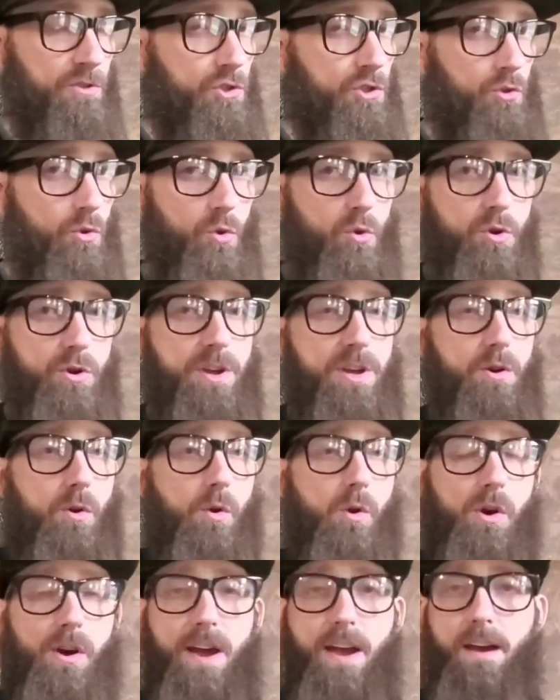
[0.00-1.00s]
one story
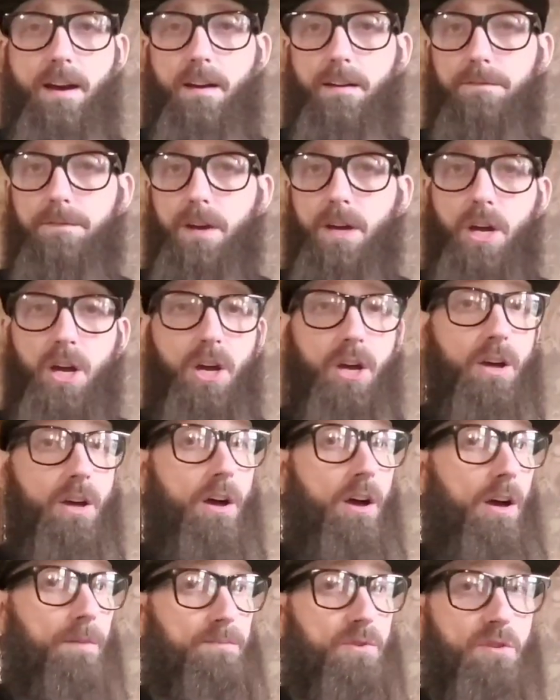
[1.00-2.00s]
or have
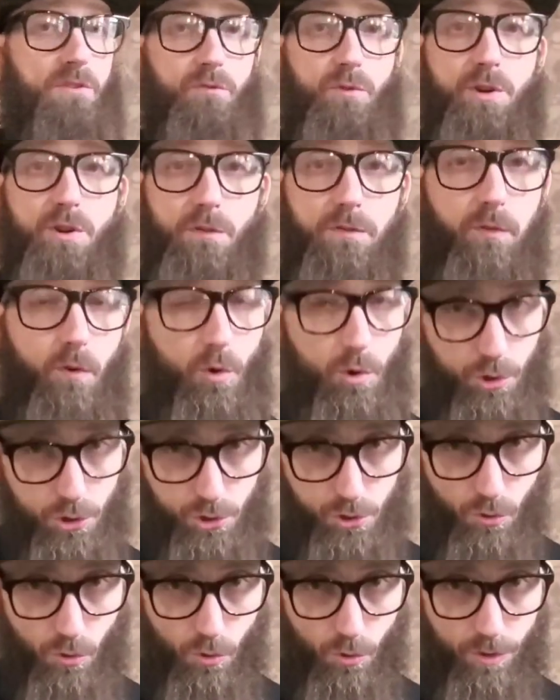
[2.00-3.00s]
up to 3 or 4
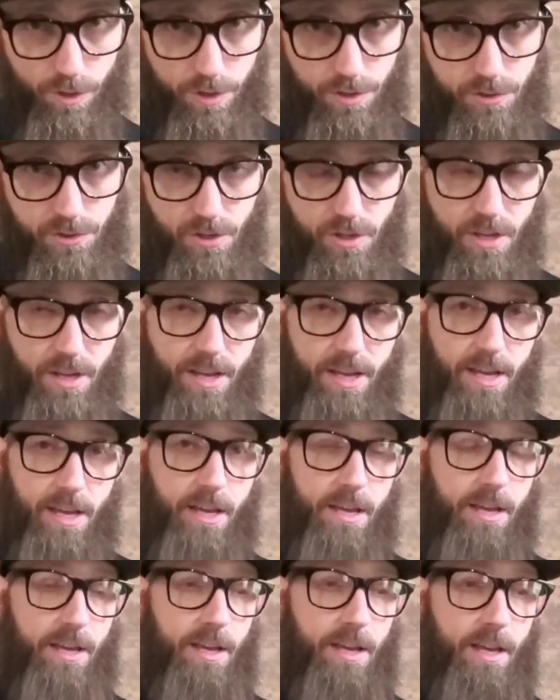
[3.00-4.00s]
stories
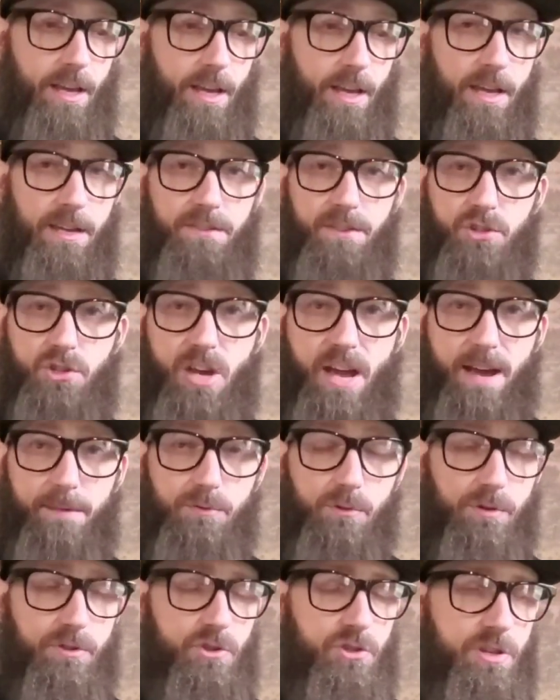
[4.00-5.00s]
in the
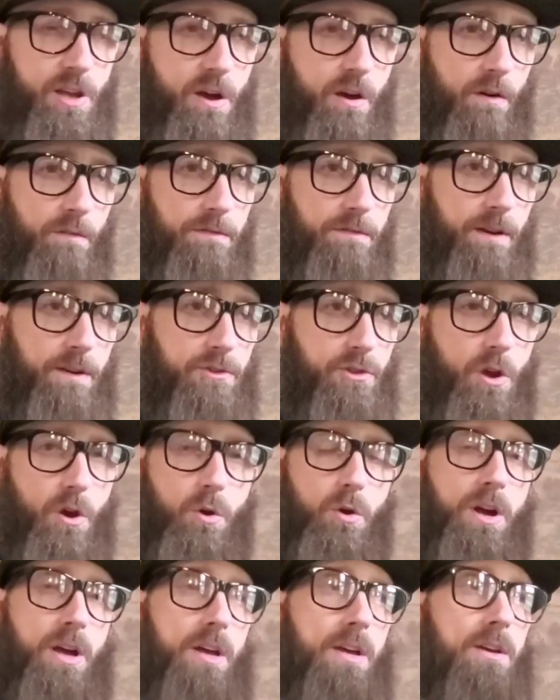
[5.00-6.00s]
chapter itself.
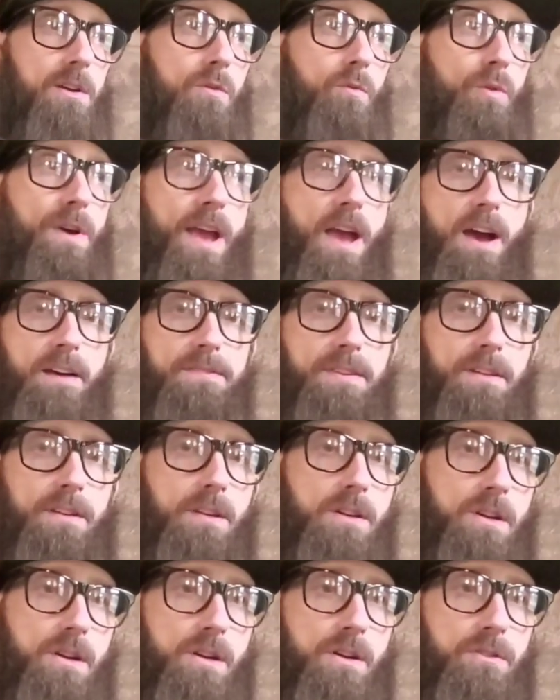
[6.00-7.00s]
So, we have to
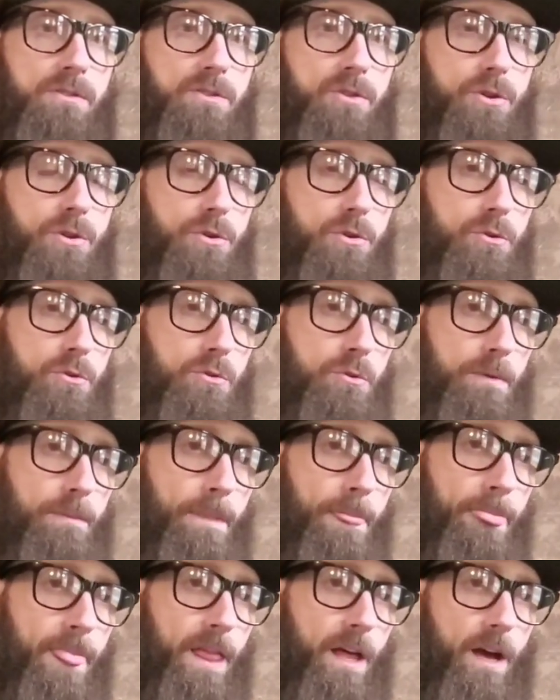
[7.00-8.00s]
learn to
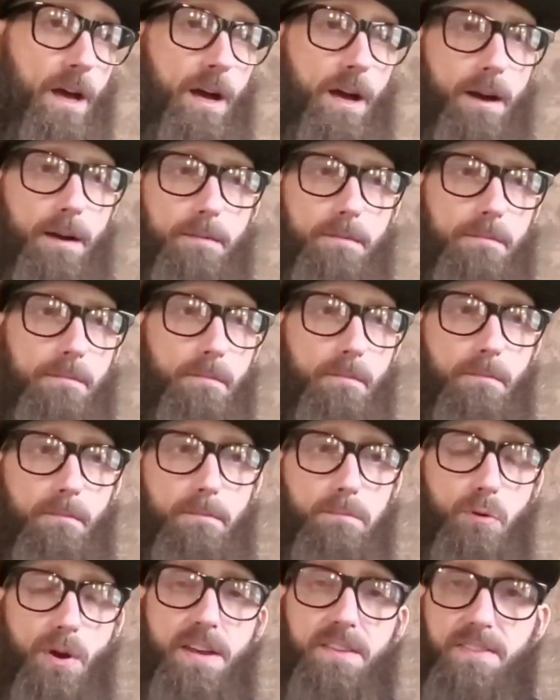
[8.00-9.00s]

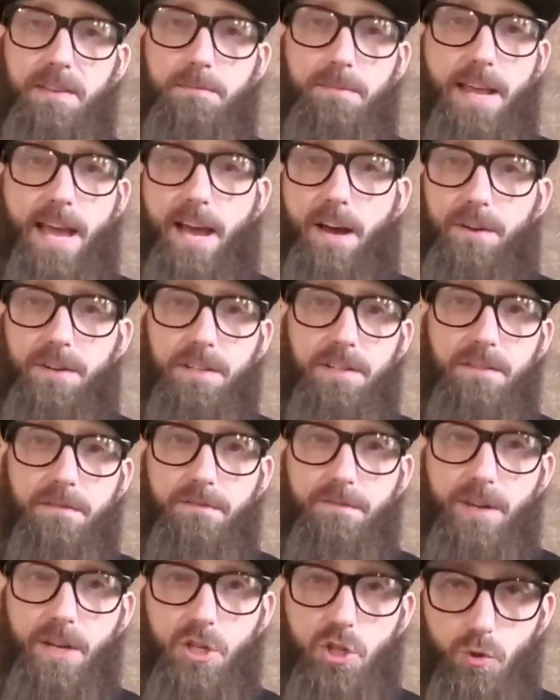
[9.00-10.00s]
break them down
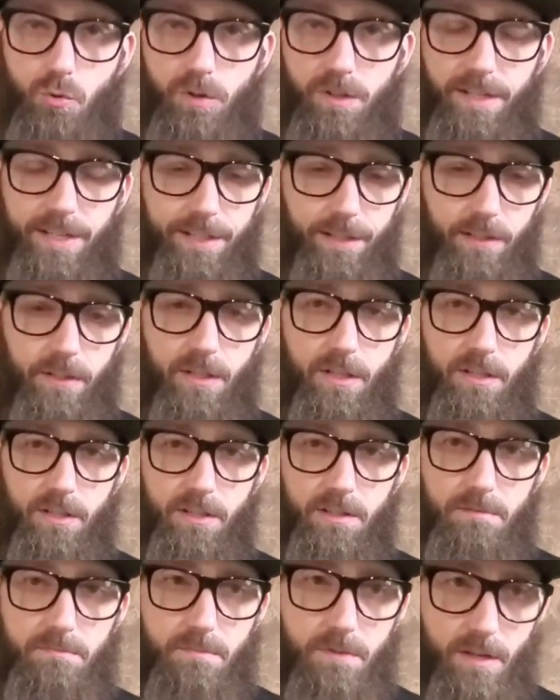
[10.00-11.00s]
individually and look at
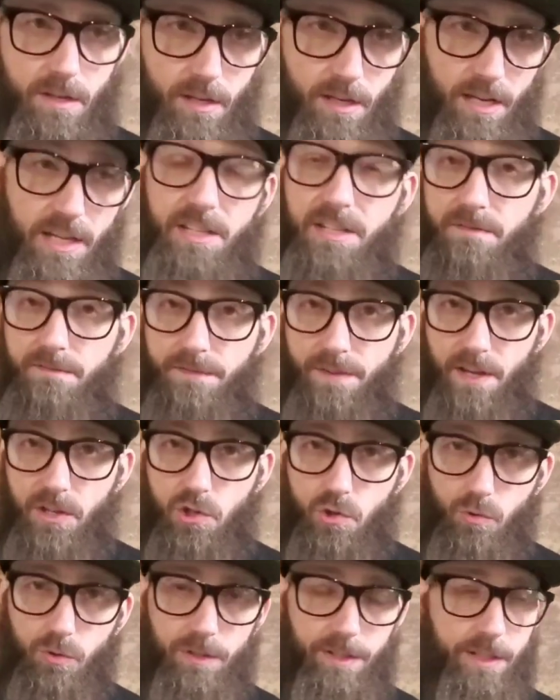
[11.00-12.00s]
them
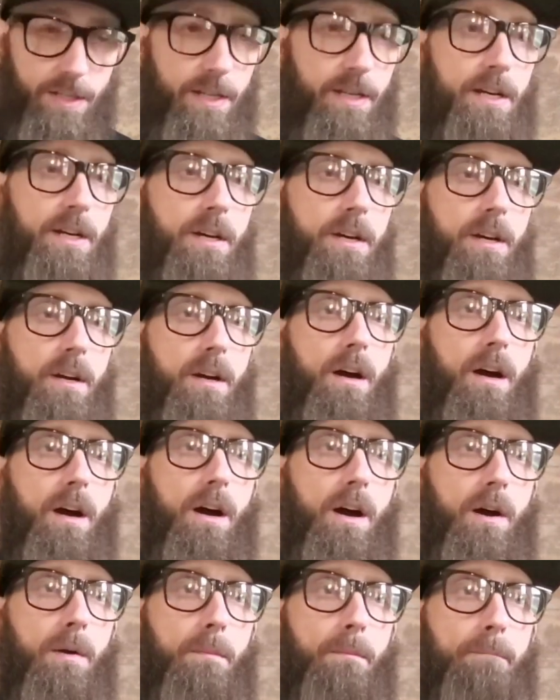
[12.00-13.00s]
individually.
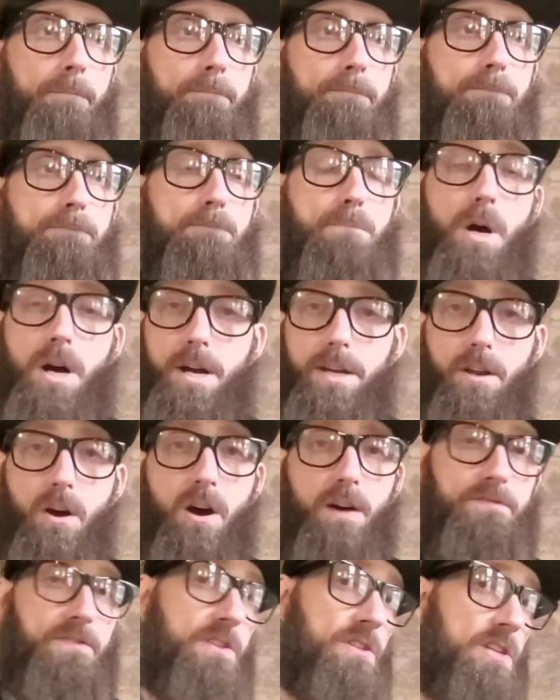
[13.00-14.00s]
But
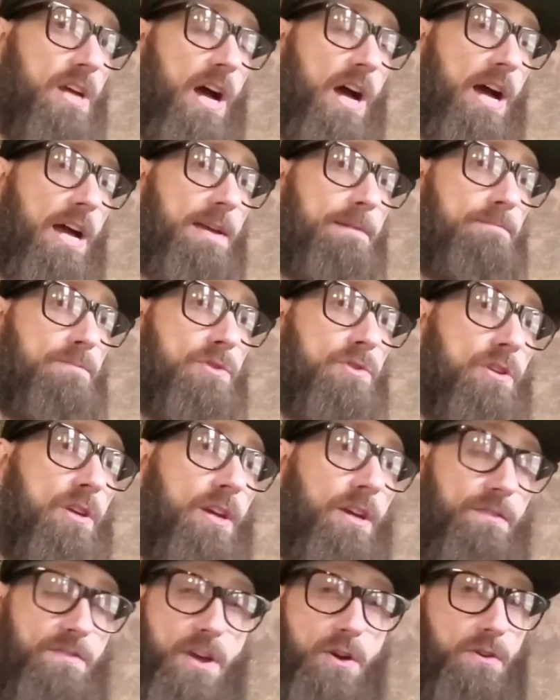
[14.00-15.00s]
oftentimes,
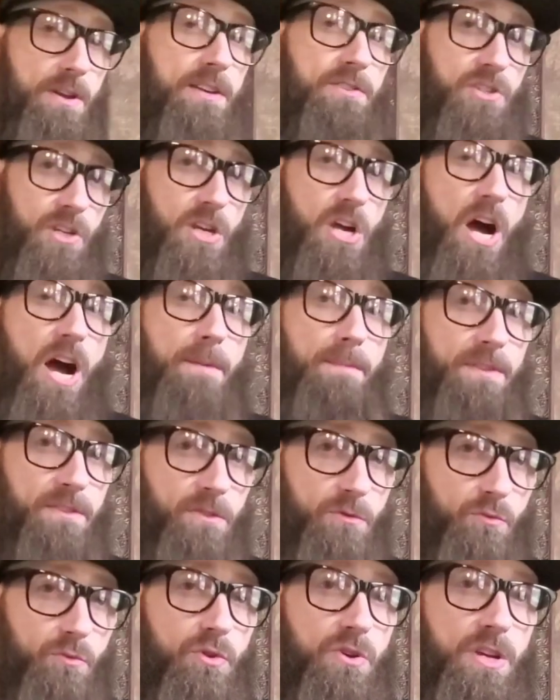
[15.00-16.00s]
there is a
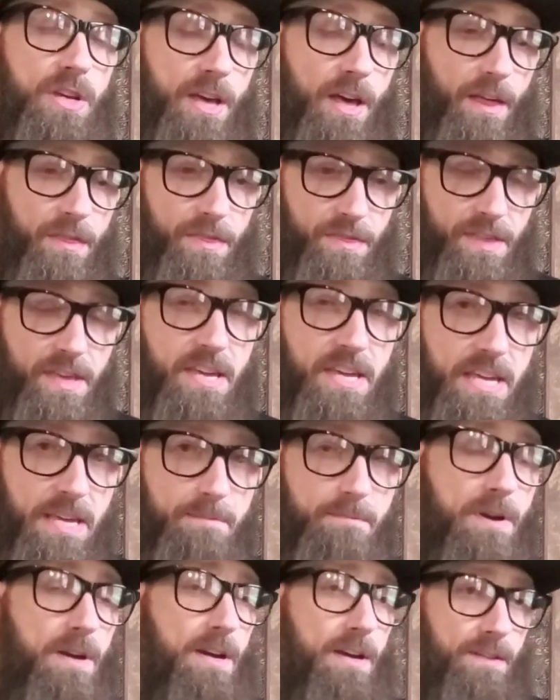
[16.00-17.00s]
common
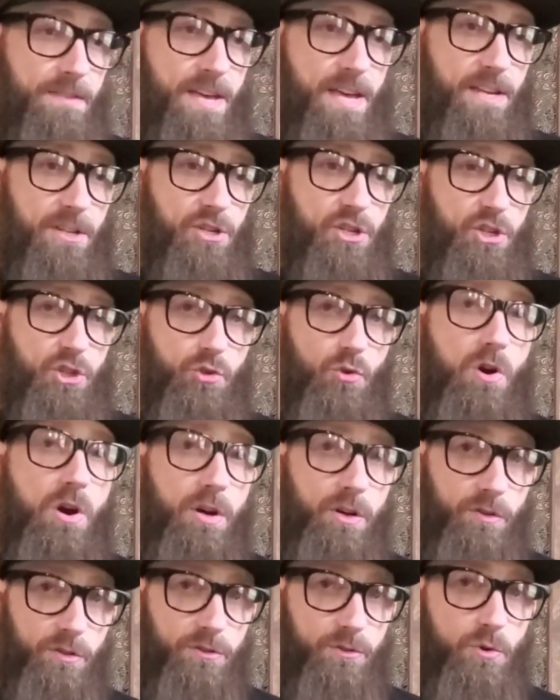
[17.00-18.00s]
theme that is
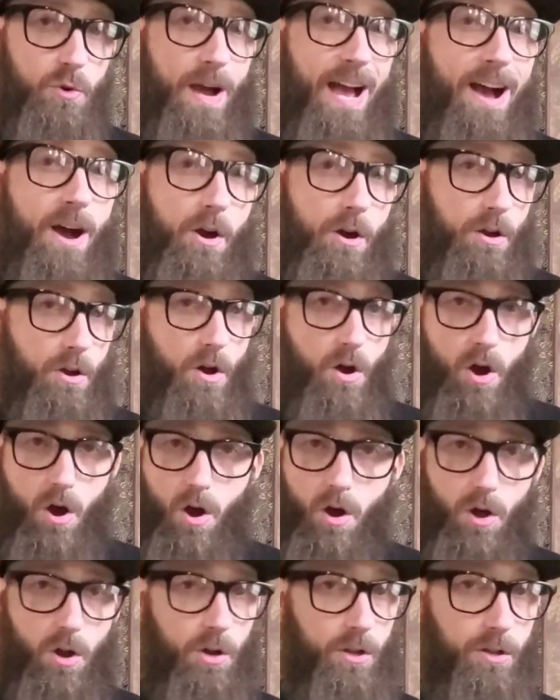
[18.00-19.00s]
strung throughout
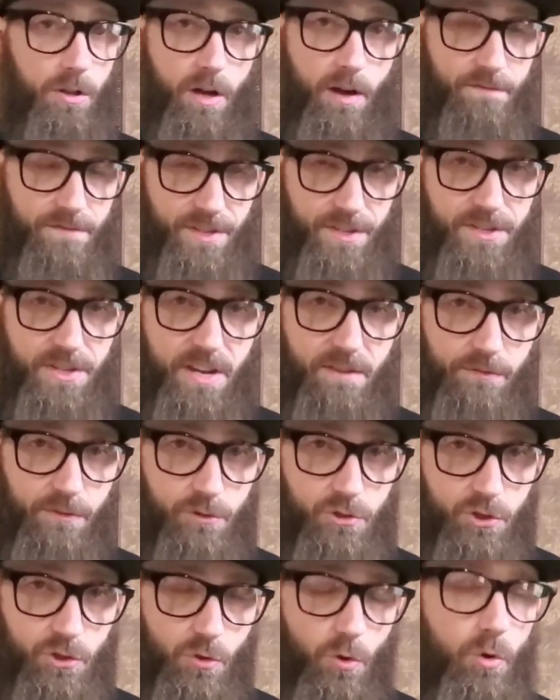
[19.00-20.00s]
all of the
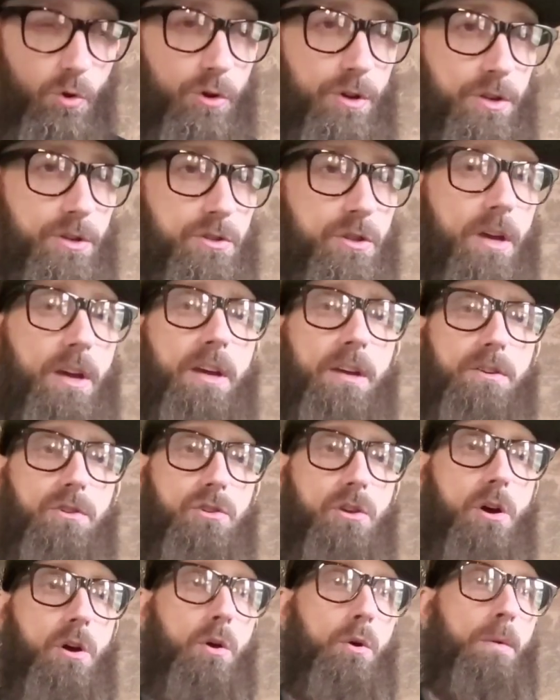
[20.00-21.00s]
different stories.
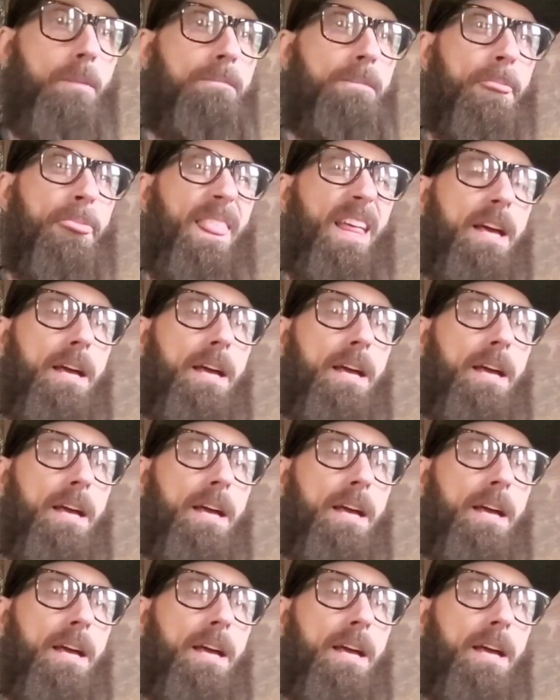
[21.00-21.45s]
So,